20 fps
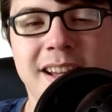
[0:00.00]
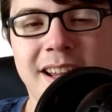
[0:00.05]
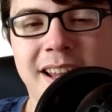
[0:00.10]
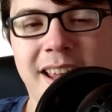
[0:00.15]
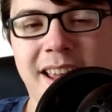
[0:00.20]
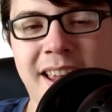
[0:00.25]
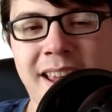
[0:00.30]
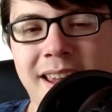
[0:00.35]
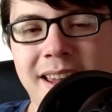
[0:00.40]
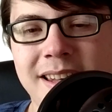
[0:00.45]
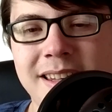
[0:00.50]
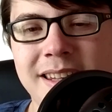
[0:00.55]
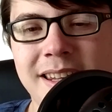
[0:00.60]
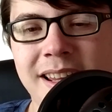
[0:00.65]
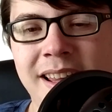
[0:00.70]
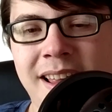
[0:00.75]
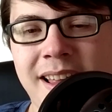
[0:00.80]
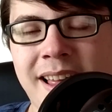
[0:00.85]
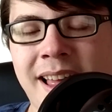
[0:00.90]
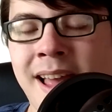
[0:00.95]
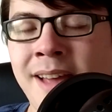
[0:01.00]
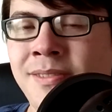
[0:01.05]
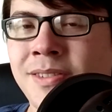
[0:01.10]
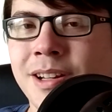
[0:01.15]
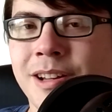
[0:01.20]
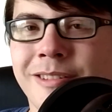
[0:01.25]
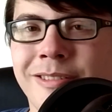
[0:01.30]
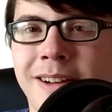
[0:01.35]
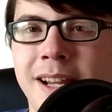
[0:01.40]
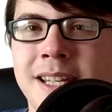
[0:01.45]
And yeah, have a
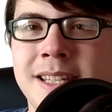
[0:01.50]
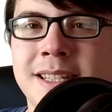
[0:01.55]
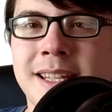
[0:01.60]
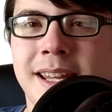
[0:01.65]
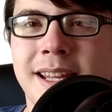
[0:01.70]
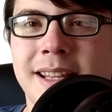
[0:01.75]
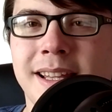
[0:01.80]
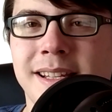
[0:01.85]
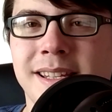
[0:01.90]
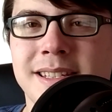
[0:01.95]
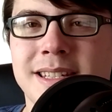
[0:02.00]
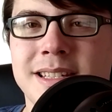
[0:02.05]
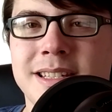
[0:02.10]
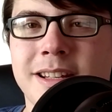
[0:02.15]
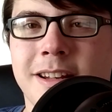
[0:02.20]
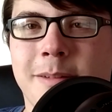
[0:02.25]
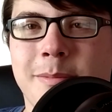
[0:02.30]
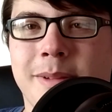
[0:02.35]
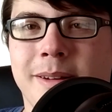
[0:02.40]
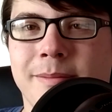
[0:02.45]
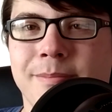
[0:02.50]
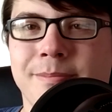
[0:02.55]
great day, ladies and gentlemen.